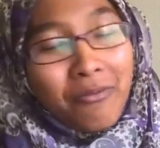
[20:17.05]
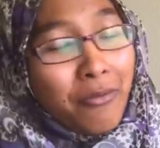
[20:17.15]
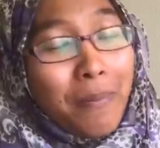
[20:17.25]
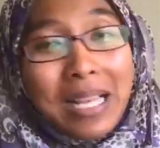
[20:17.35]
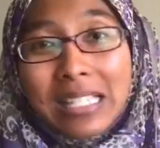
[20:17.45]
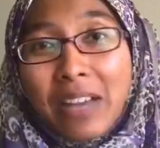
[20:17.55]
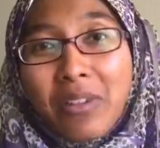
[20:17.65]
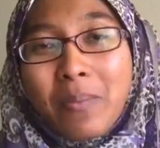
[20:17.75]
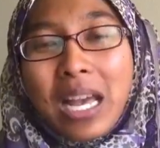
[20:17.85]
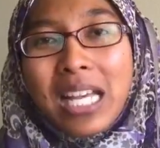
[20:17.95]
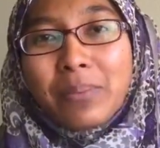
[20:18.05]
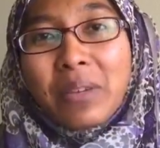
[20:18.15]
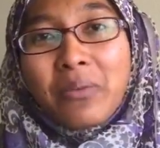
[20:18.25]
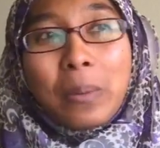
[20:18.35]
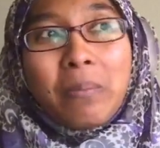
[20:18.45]
For myself and my
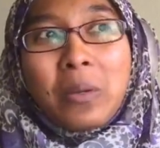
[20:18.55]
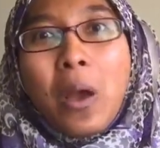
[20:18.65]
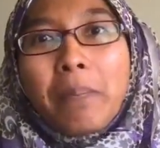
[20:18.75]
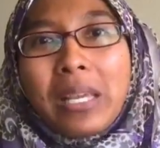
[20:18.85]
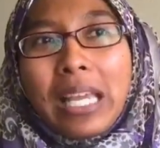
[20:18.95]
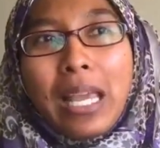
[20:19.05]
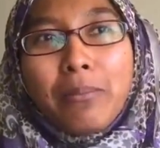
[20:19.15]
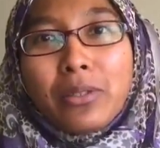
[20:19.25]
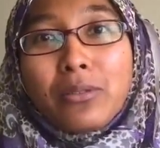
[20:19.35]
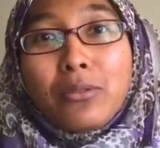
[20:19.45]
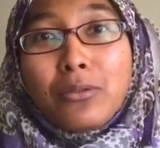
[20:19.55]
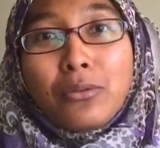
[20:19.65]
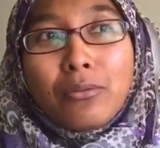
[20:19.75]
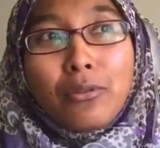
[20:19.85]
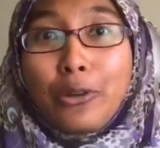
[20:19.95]
husband, from not being able
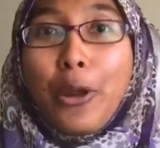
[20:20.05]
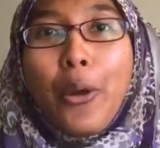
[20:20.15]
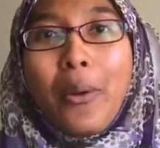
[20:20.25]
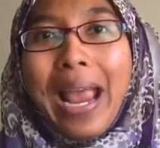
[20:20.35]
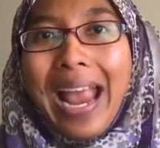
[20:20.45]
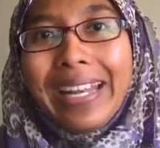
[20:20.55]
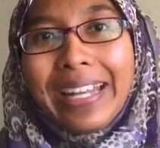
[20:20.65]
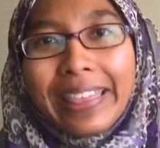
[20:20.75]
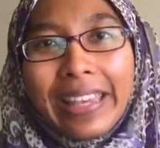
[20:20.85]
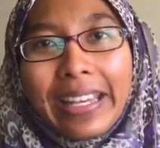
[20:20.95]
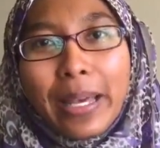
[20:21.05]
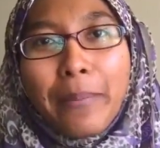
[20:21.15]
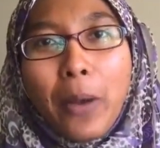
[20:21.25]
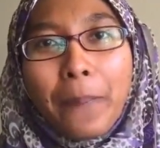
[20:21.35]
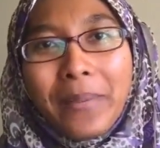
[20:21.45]
to know anything
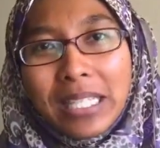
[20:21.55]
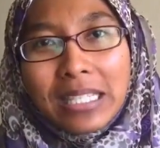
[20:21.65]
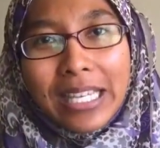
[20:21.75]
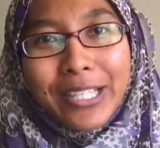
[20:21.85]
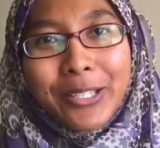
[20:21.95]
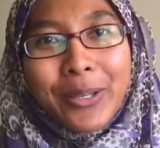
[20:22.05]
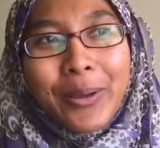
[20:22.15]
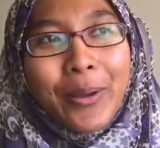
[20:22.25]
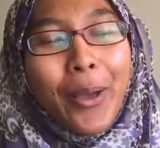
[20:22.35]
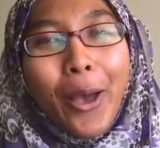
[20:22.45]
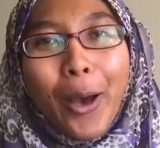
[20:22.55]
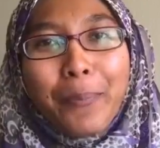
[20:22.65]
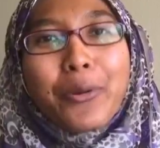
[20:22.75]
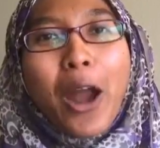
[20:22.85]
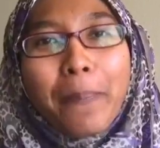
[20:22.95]
about business or
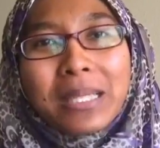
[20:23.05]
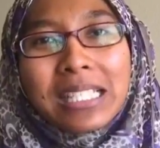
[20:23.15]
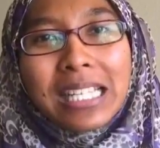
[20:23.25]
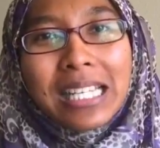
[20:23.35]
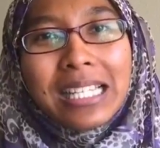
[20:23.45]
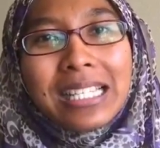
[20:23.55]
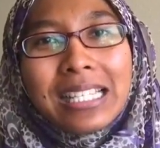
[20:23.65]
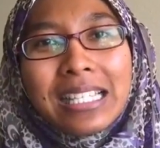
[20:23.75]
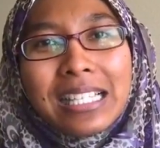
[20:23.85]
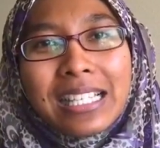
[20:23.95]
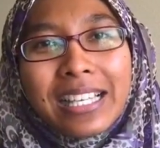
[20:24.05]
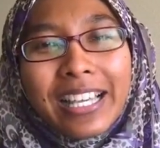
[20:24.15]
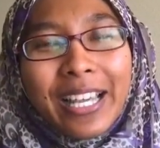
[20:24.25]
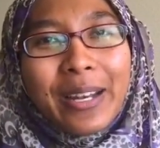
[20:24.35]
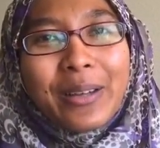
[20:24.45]
properties,
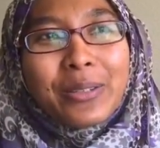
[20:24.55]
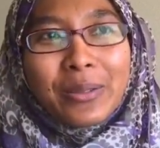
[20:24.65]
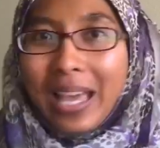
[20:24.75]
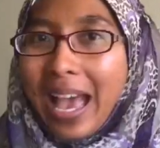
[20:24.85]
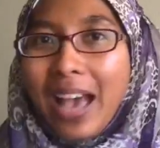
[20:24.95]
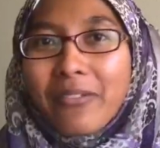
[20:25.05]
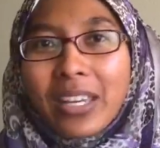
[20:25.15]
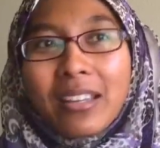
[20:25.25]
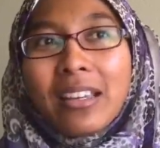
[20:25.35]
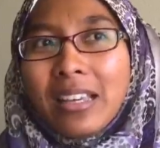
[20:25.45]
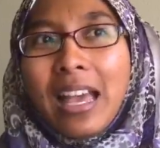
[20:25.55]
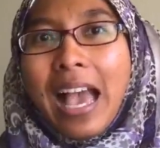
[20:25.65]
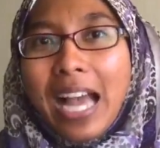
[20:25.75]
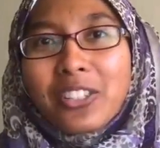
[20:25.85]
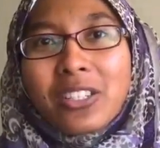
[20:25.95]
to having
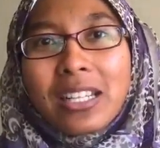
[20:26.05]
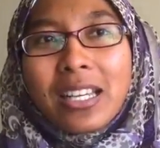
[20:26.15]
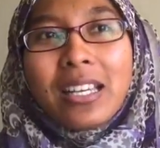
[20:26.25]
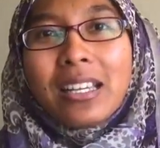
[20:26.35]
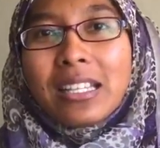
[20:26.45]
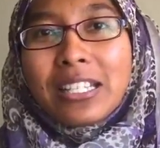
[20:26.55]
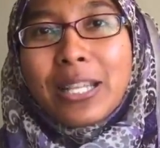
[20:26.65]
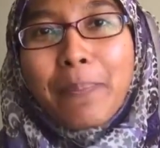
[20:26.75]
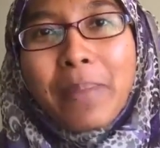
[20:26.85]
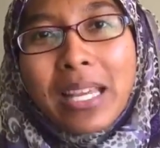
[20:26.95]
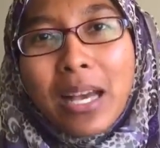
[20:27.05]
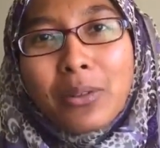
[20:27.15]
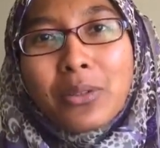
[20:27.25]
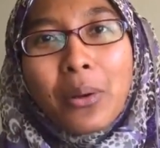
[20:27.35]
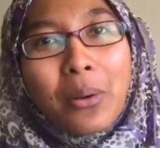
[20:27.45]
actually dipping
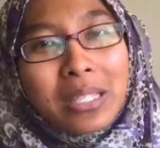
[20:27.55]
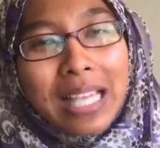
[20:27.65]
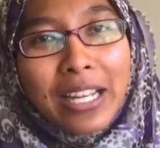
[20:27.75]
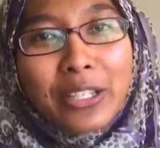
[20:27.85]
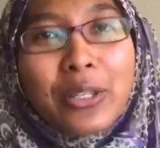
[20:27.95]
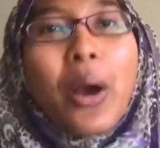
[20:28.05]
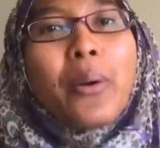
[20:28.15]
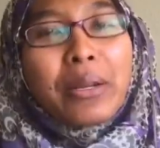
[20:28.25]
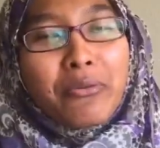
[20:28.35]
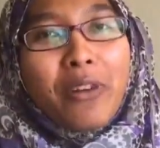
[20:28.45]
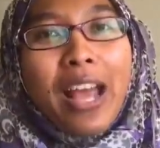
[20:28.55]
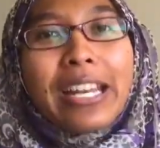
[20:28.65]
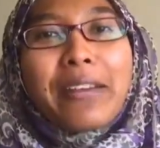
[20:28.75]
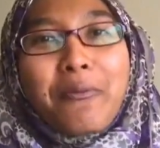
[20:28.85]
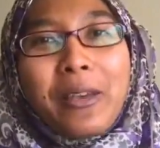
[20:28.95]
our toes and going
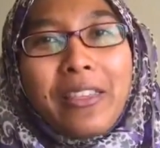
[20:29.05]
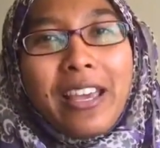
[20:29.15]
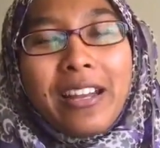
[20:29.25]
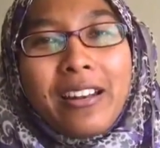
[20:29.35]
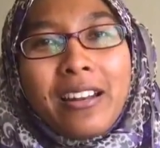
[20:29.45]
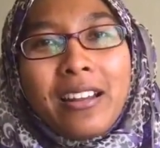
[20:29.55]
running with it.